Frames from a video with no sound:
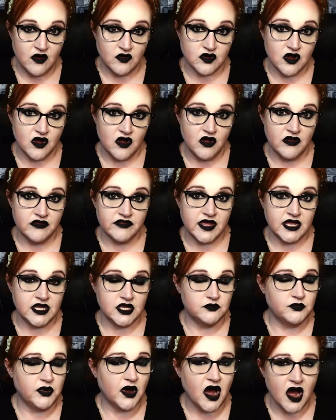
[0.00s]
alcohol they
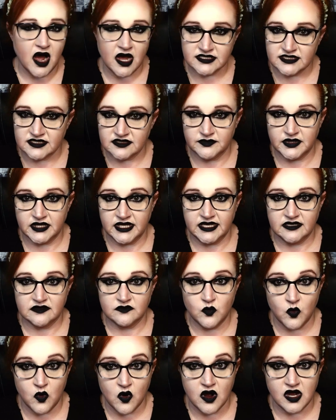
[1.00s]
could possibly
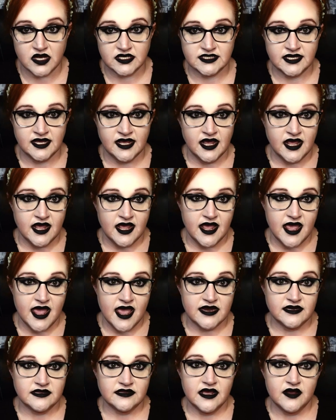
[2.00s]
want,
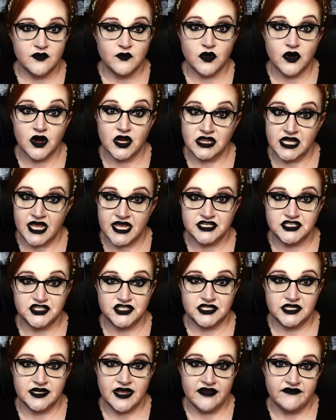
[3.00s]
and they were
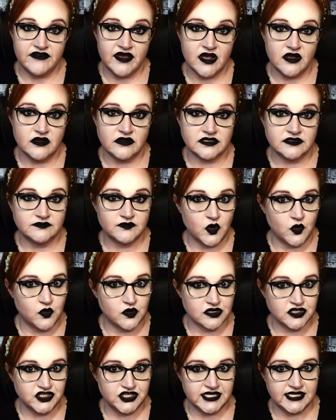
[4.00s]
alleged to have held
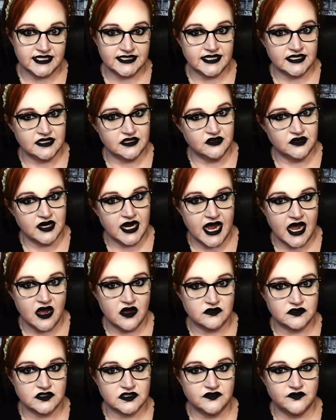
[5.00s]
orgies at their
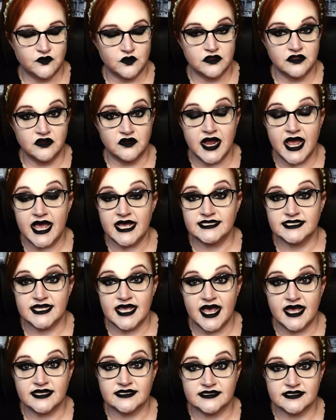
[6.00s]
house for their
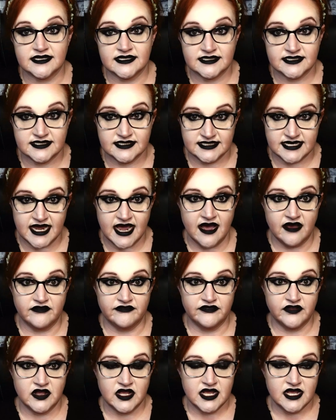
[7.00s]
SS
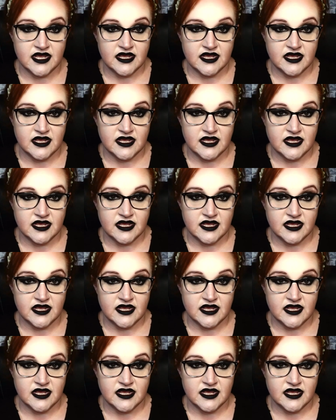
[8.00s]
staff.